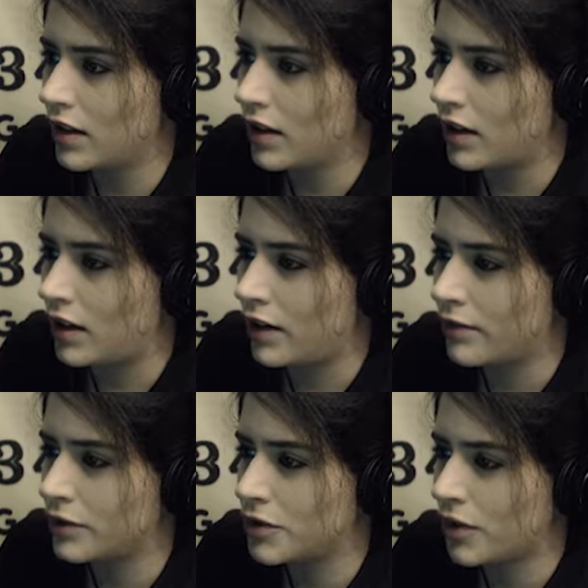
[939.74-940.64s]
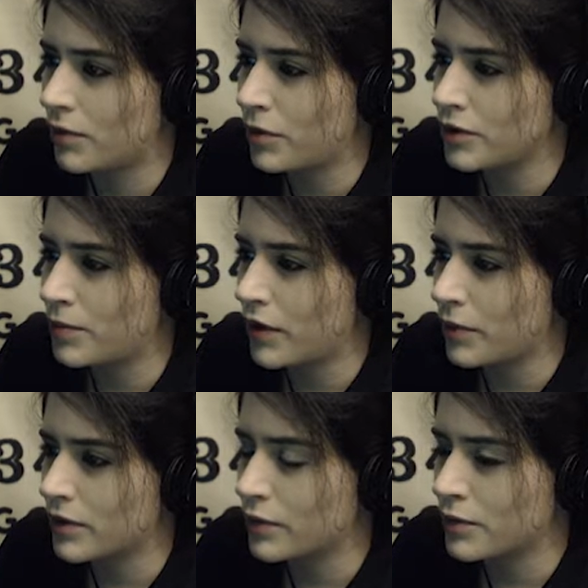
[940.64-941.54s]
Tora Posey Park
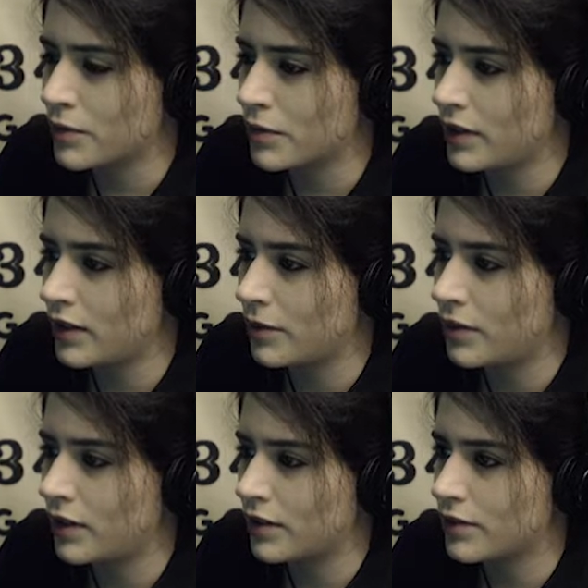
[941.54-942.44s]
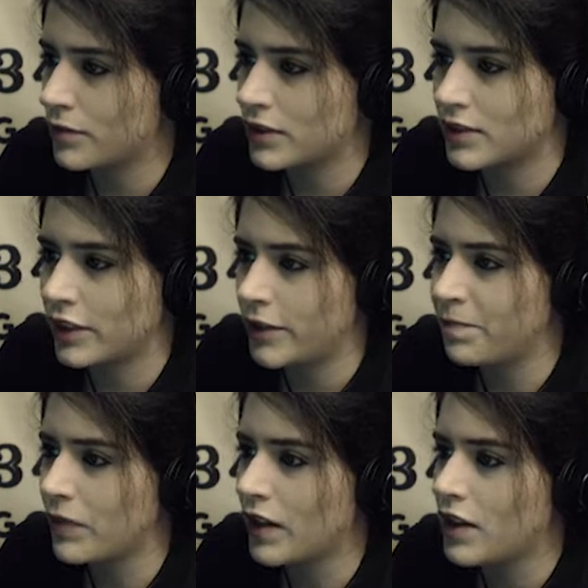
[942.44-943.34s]
with the what is here?
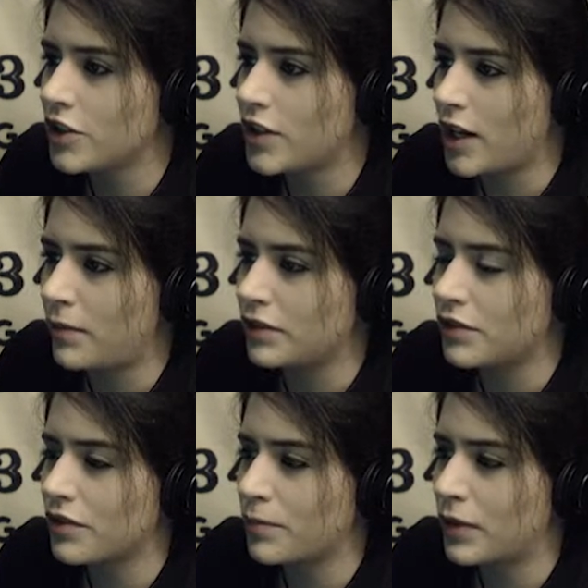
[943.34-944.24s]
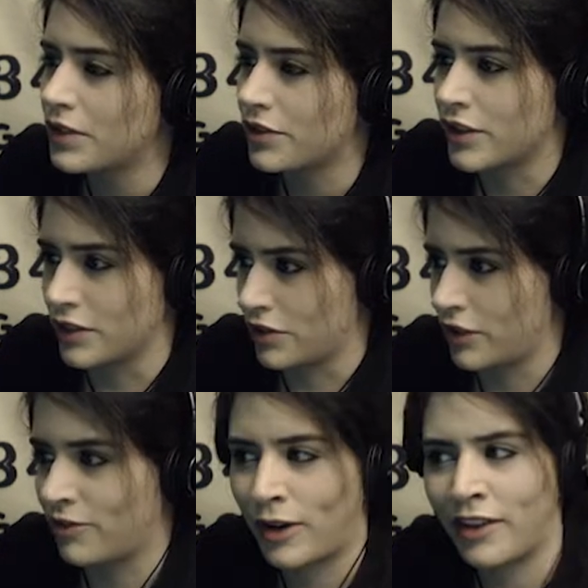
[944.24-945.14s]
She ambles through the pleasure
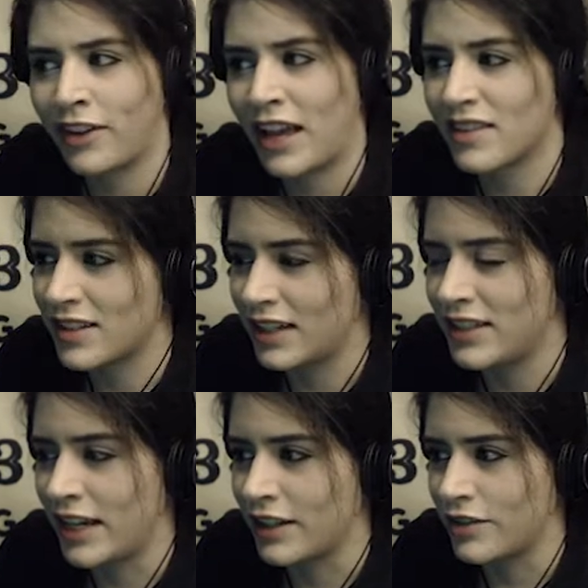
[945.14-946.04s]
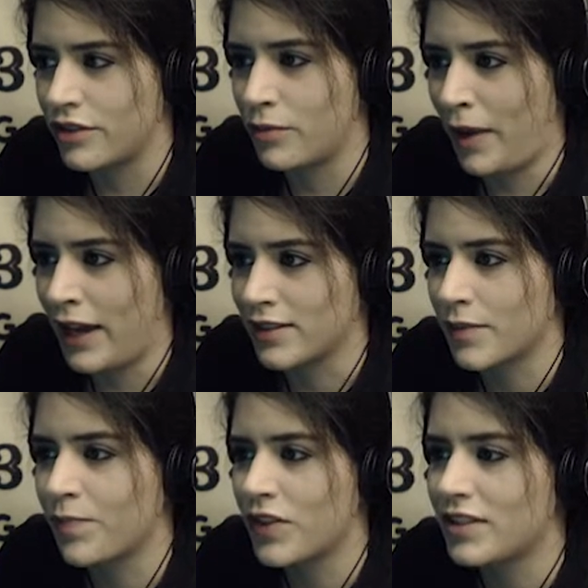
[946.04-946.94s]
district, waving at the Titanians you pass.
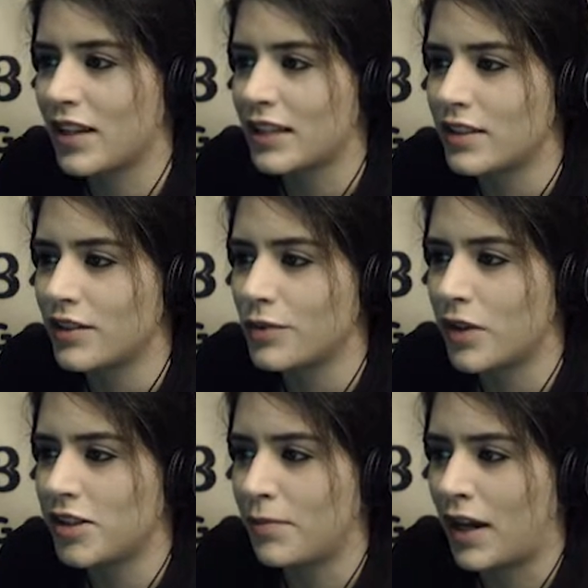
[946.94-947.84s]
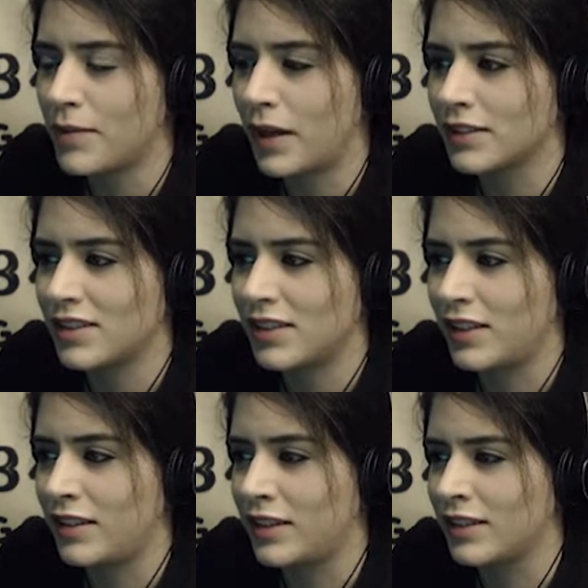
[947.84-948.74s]
The Celestials want to mine the
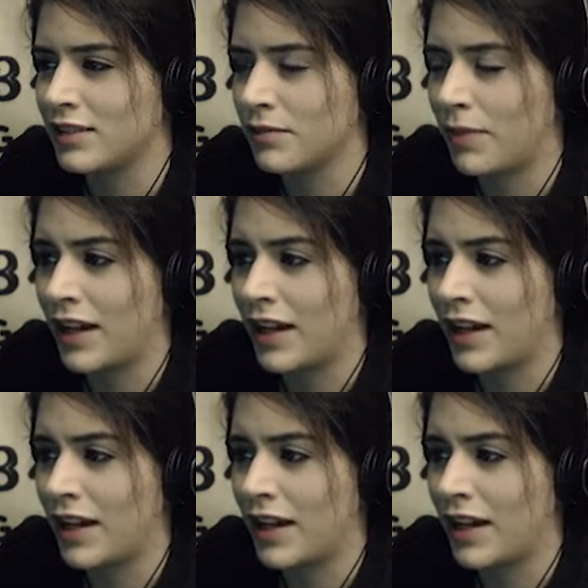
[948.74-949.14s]
possibilities